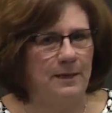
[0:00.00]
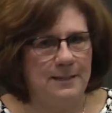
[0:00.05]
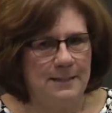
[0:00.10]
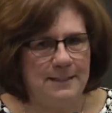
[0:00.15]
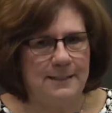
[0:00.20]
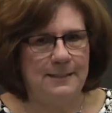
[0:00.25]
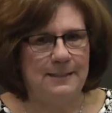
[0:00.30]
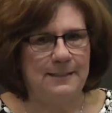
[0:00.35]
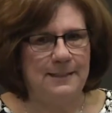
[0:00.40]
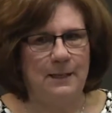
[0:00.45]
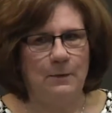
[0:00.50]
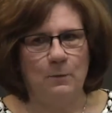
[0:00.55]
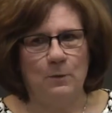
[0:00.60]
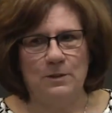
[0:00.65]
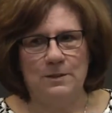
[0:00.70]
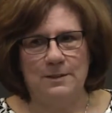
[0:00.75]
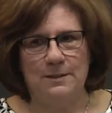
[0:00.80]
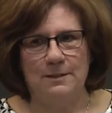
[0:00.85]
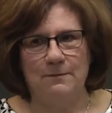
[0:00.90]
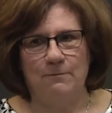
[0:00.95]
place to sit
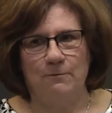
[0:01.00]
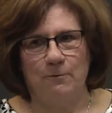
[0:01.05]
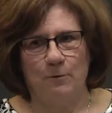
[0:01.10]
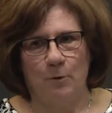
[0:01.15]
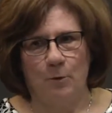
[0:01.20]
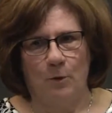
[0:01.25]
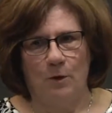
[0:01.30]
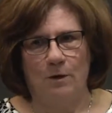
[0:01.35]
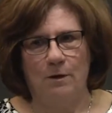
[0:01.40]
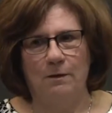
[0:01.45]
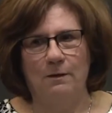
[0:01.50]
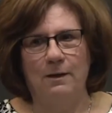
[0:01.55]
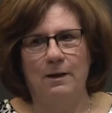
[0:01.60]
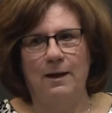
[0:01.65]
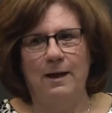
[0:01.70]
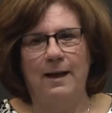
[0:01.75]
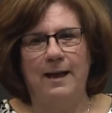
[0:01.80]
was the floor.